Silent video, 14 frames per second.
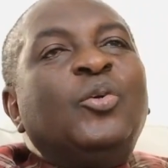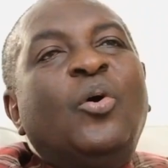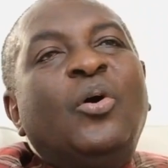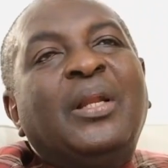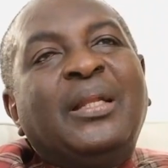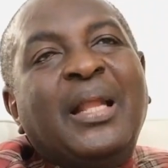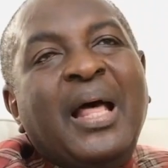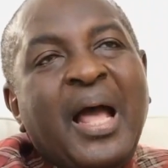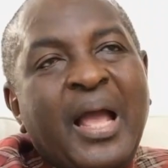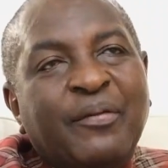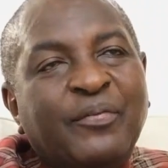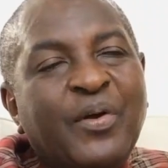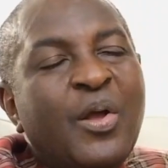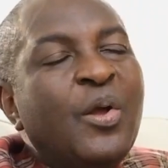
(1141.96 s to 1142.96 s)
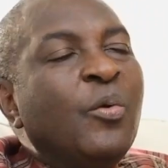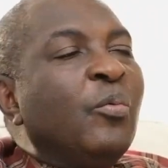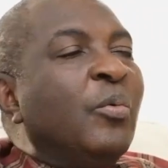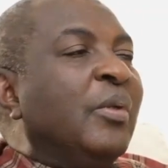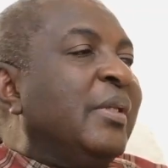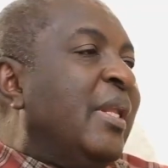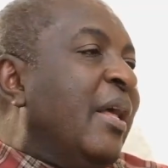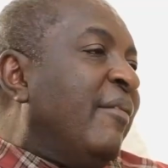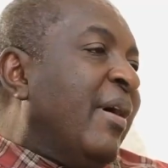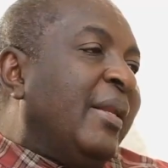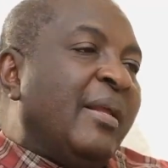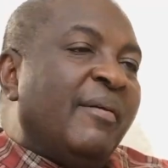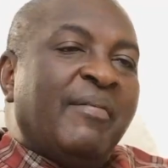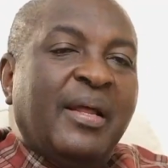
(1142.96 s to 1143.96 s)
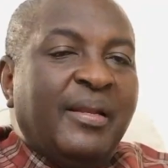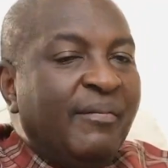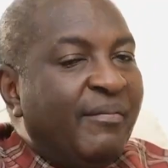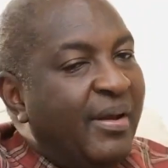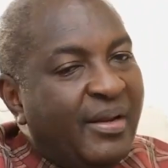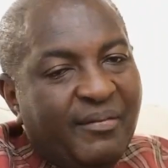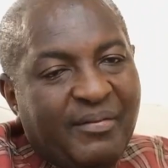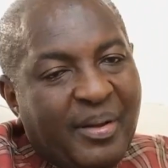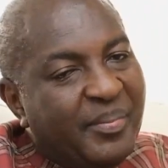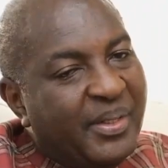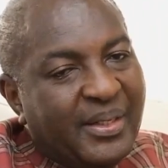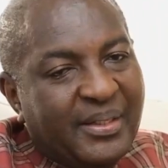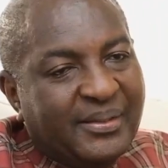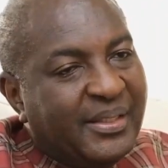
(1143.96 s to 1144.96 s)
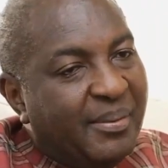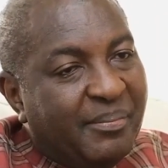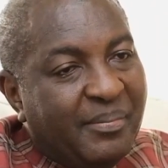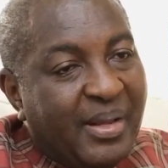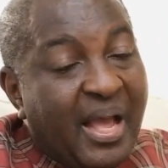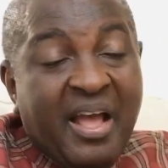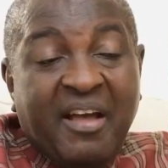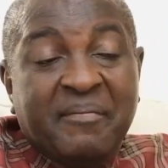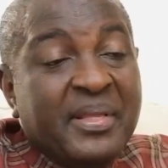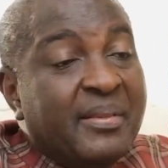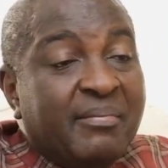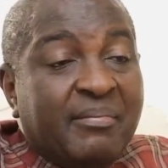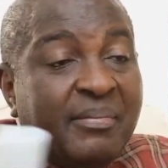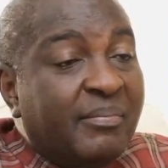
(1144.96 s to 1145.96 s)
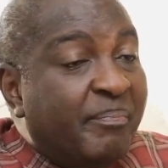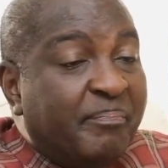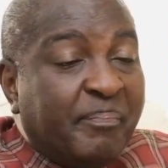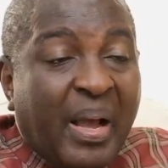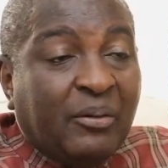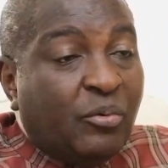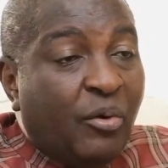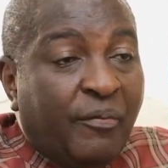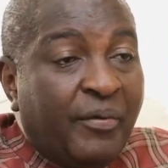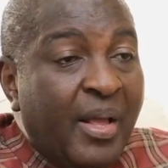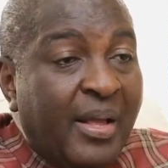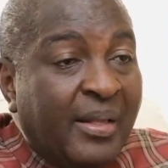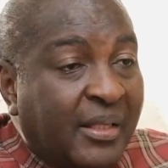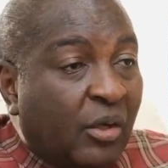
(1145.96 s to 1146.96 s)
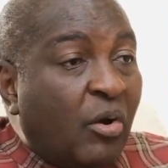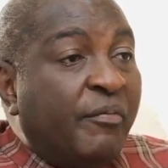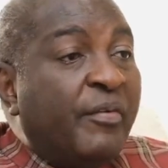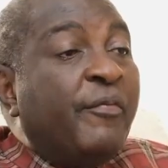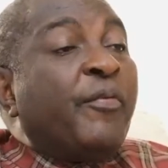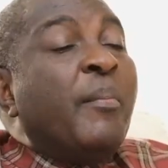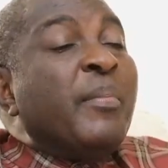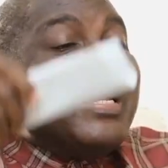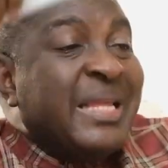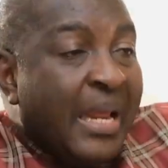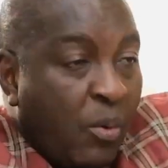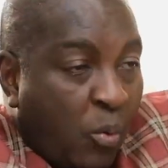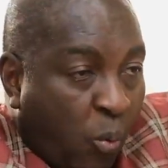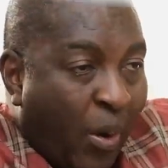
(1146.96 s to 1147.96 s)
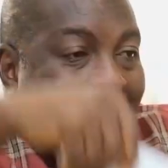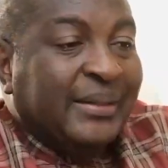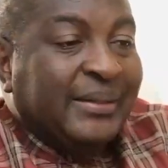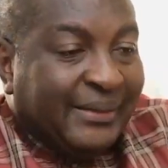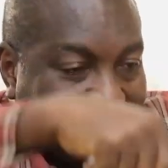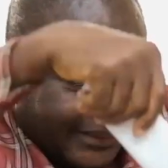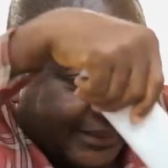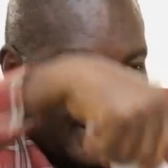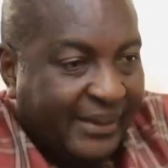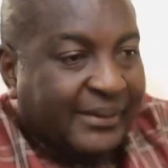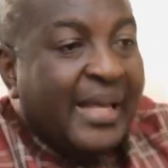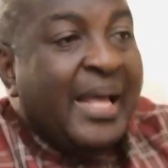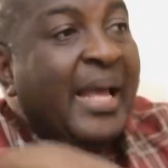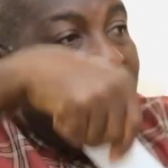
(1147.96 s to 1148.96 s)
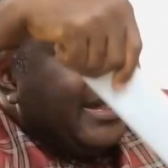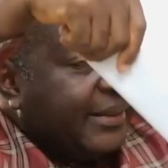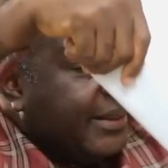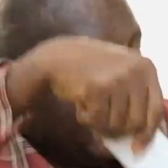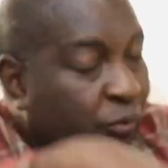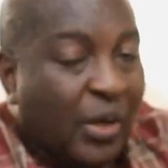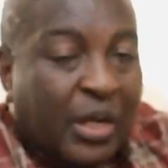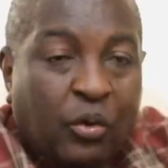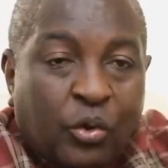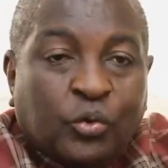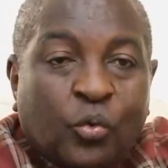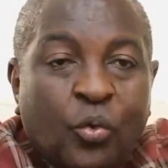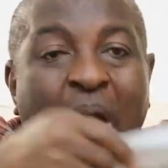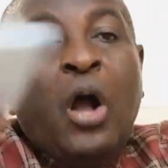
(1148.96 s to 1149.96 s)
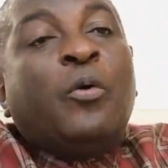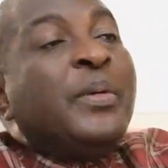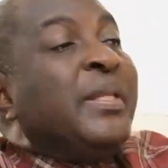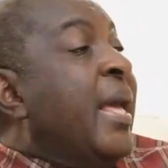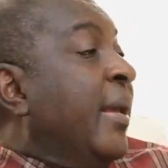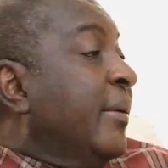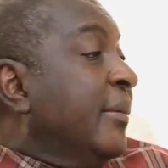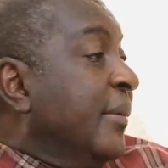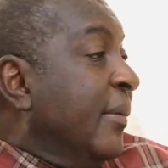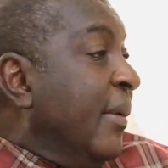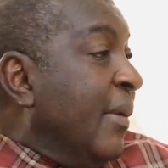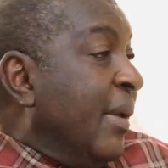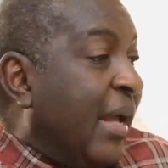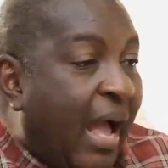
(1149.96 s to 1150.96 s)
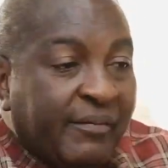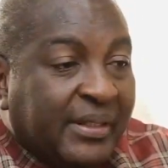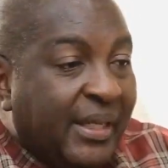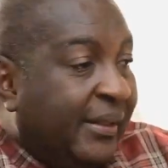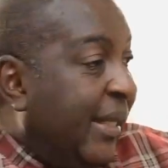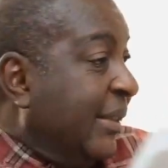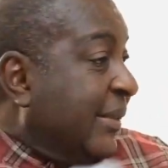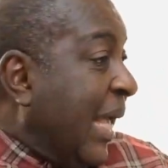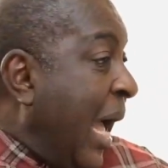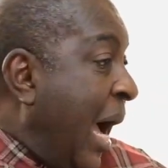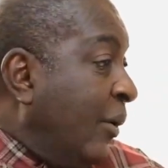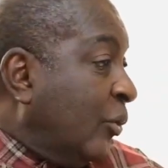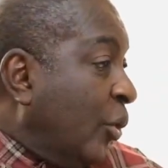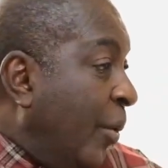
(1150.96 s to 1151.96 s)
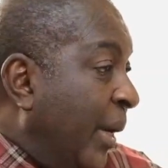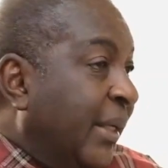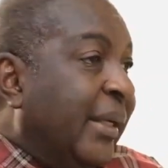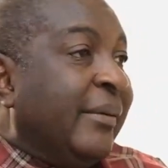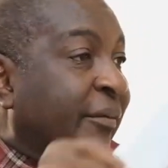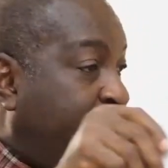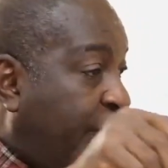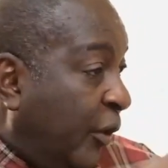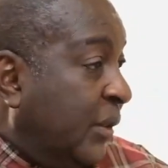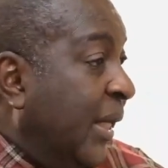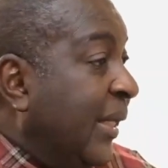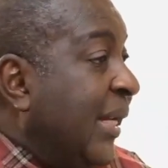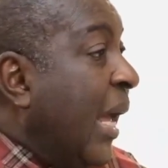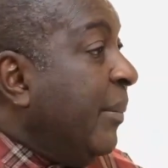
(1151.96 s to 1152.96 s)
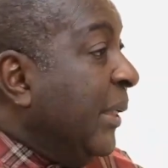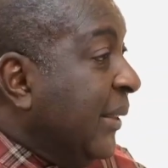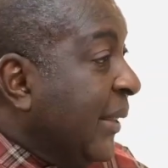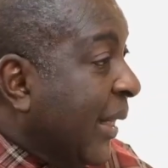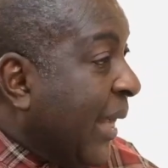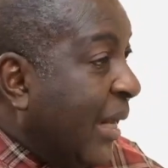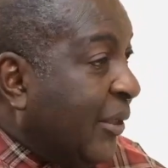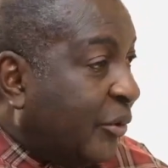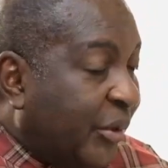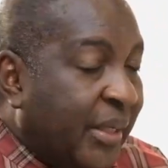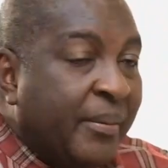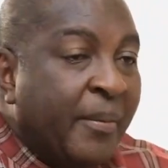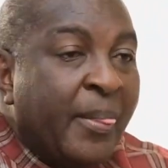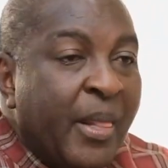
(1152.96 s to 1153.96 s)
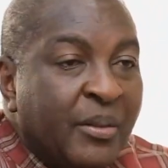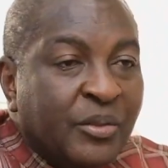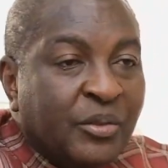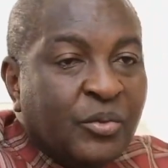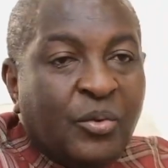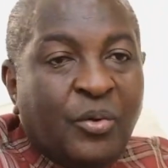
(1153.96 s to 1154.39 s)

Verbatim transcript: your life will never, never, never, never be the same. I have been part of the company from day one till date, and this one also, I'll be there. Yeah. And the dates are out already. Exactly. Fortunately, I'm in the country. Yeah. So